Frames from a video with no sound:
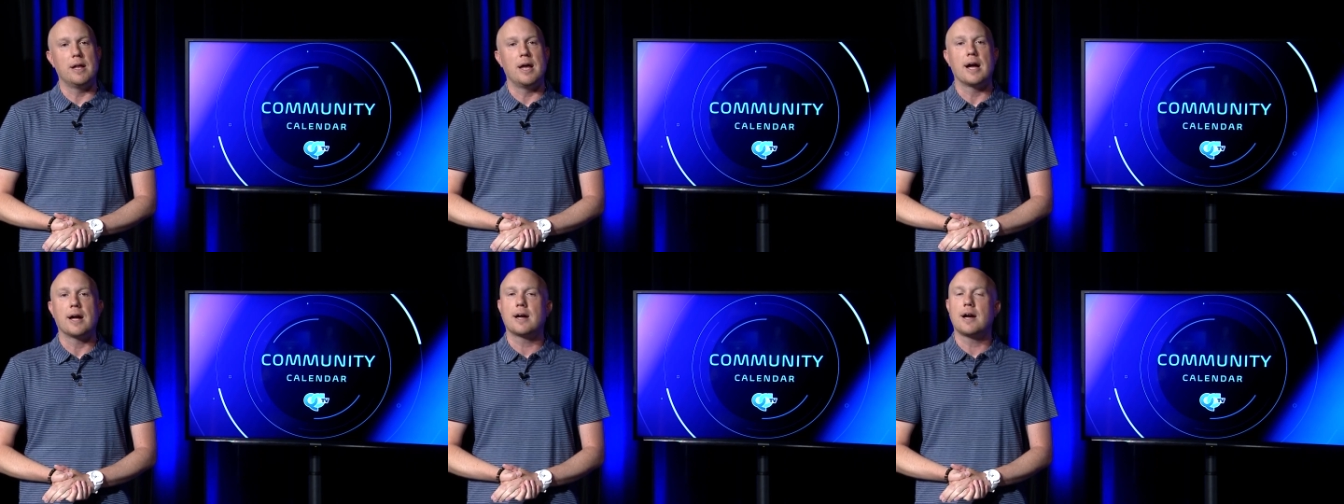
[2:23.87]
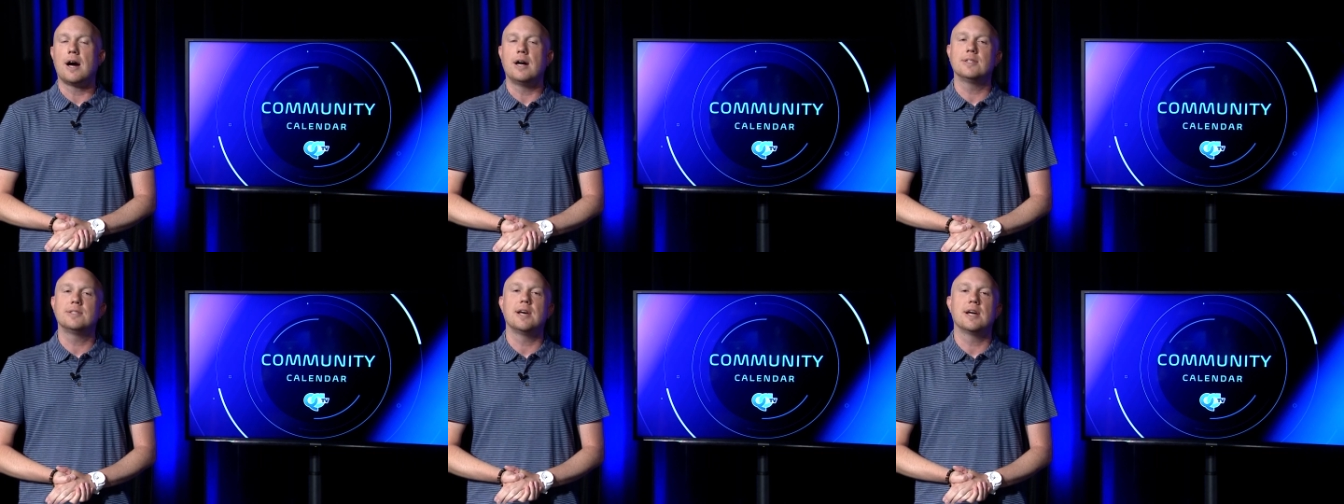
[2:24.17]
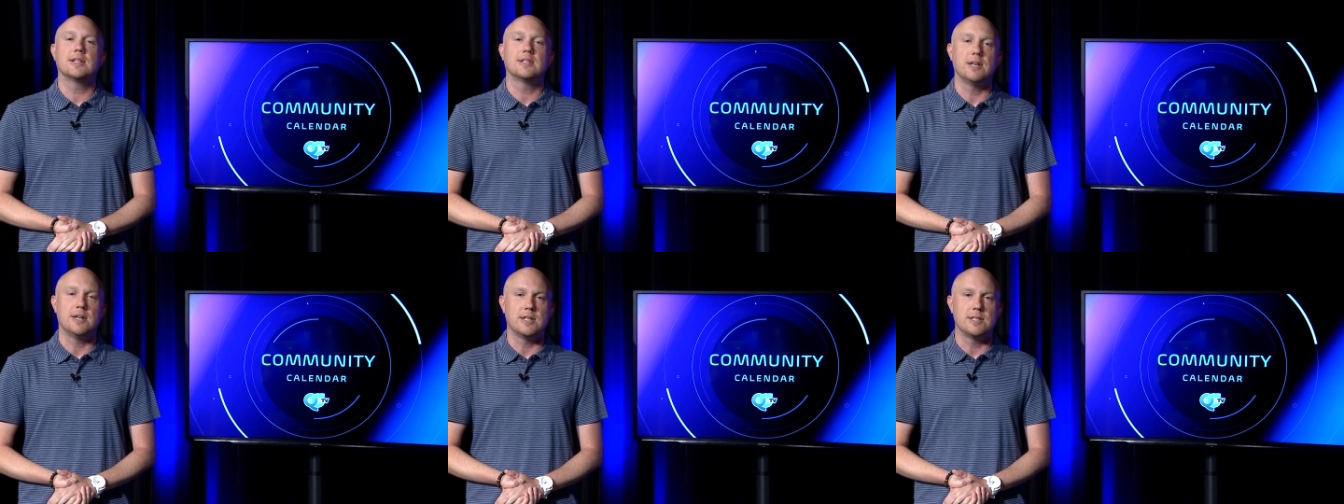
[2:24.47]
at
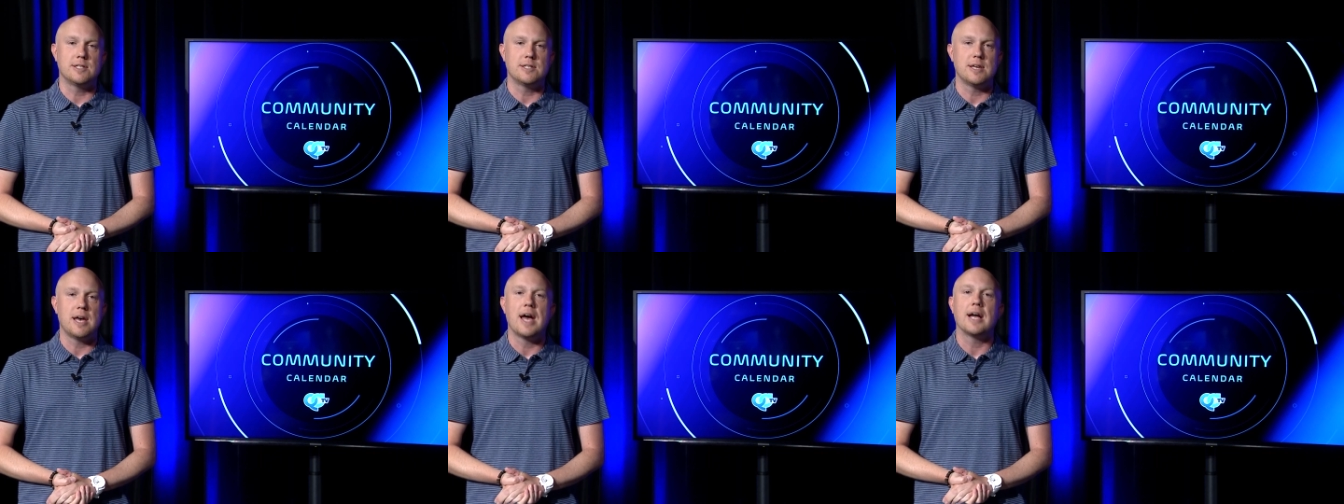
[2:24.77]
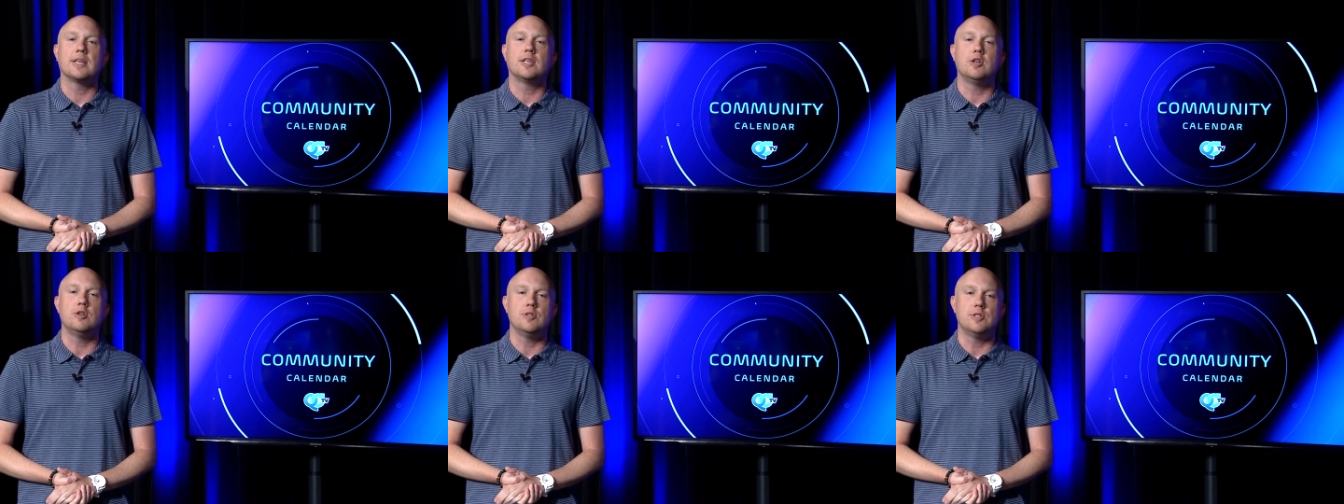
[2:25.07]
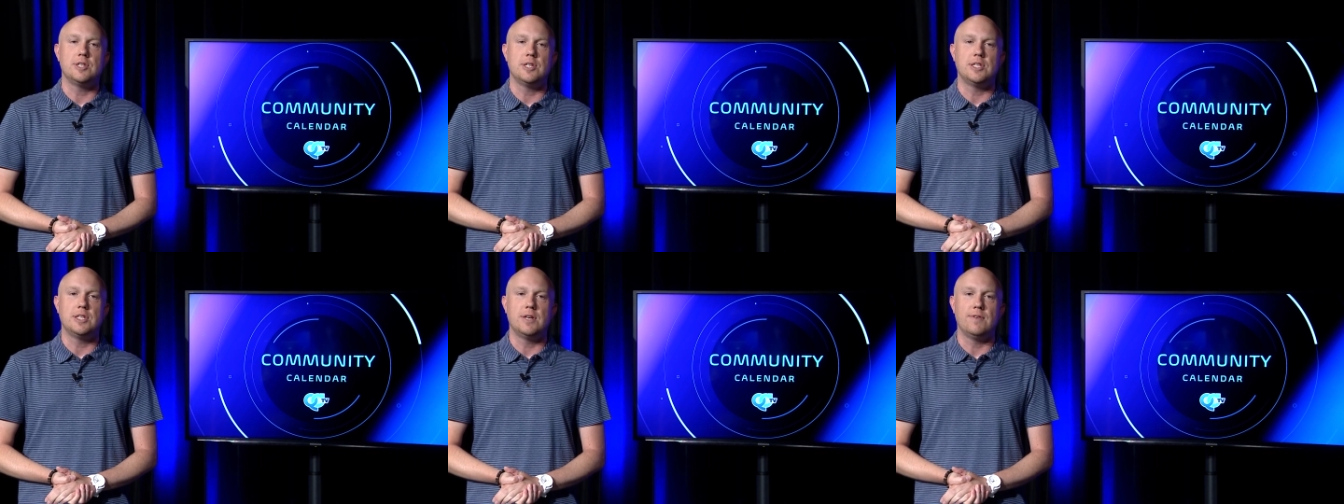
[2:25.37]

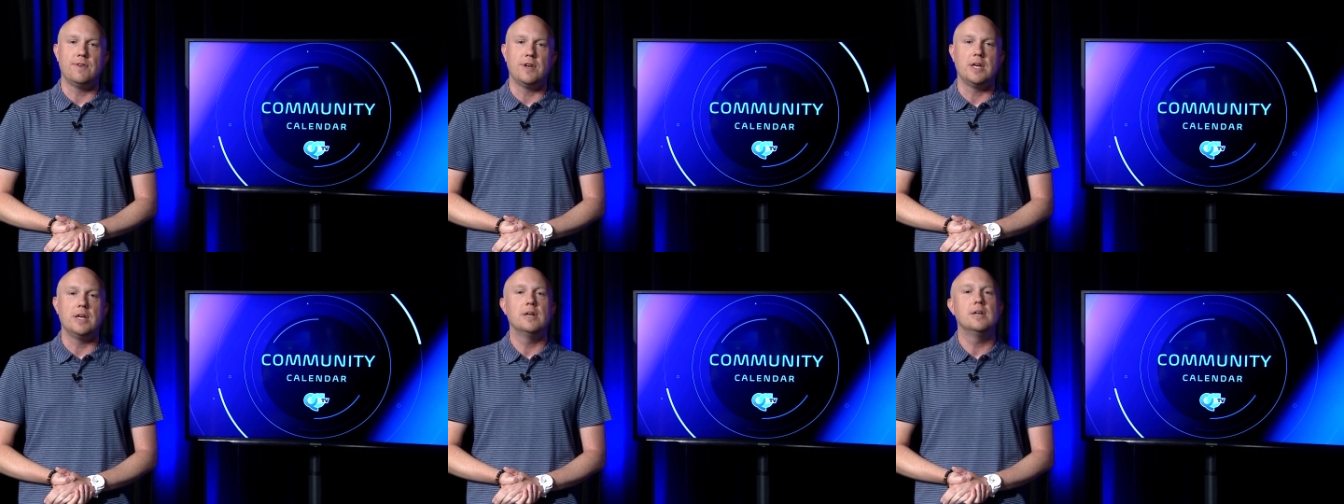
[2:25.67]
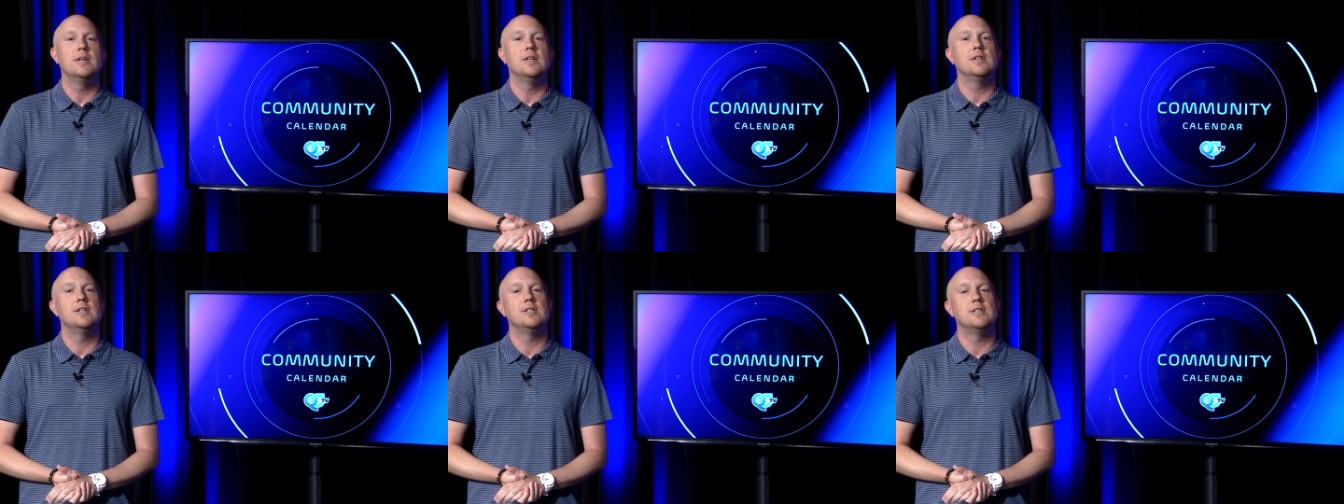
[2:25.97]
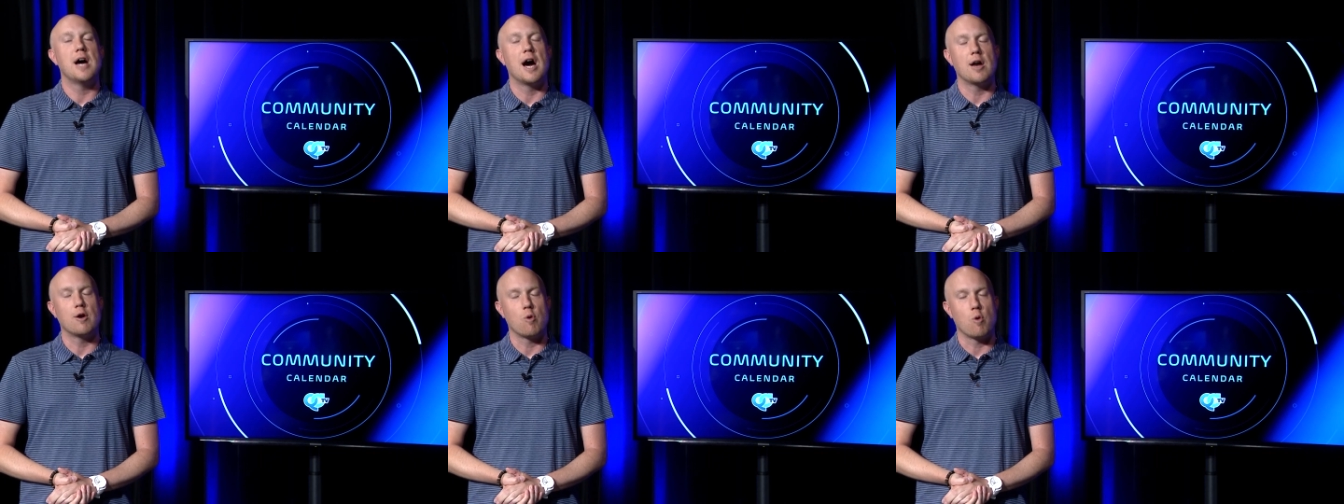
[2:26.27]

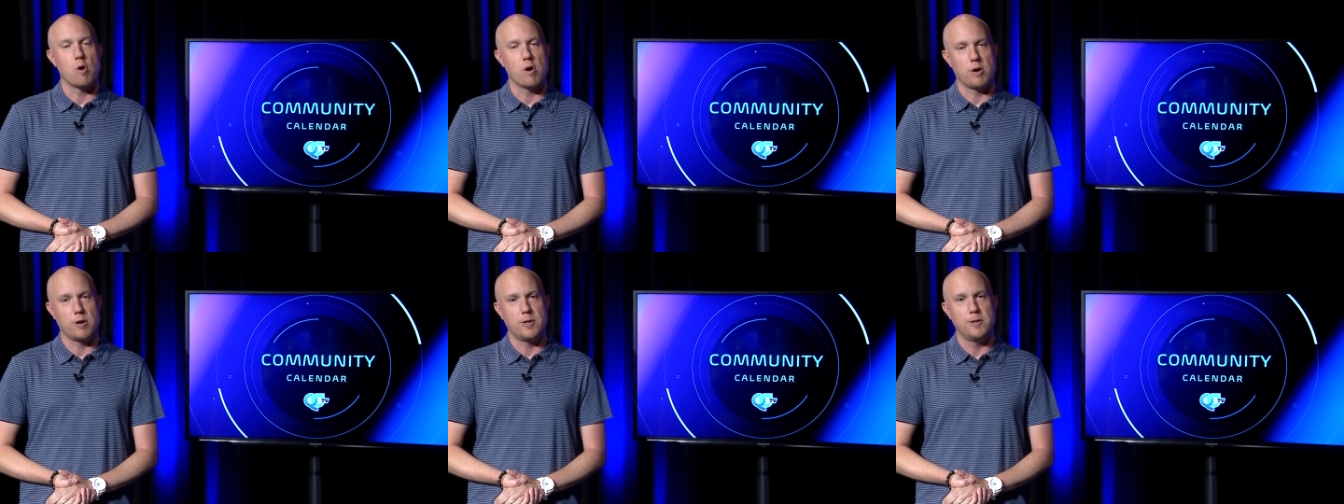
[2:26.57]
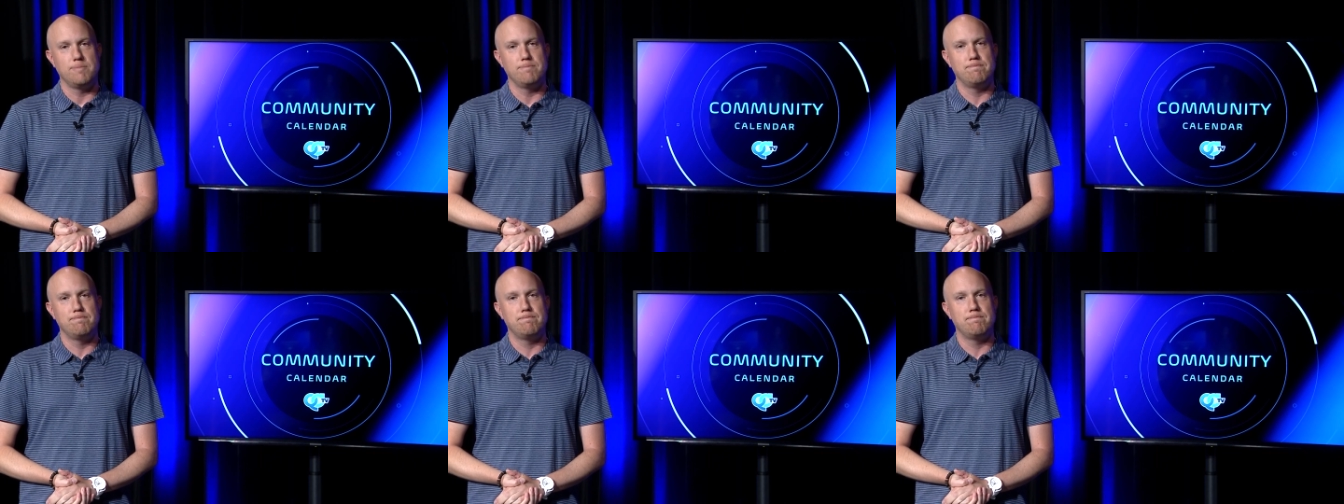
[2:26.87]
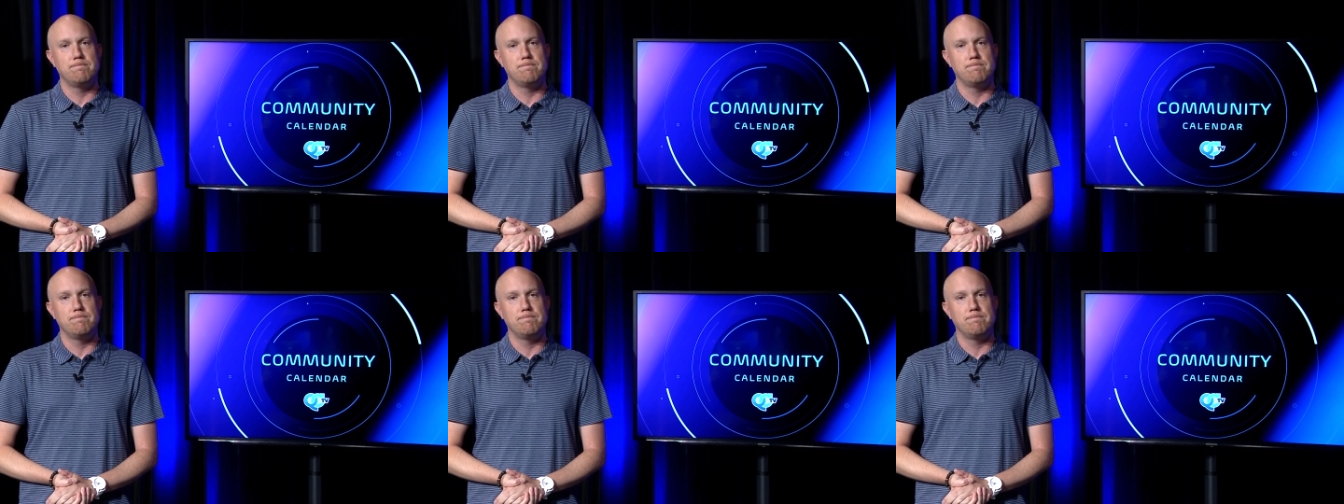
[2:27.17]
contactus@qctv.org.